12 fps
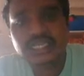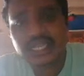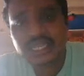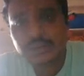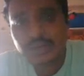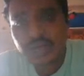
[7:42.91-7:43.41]

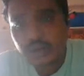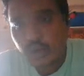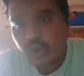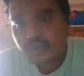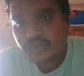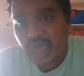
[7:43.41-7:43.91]
Discrete is
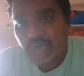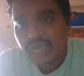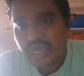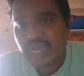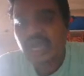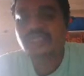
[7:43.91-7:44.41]
nothing but
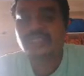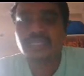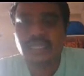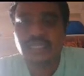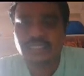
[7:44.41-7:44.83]
low solid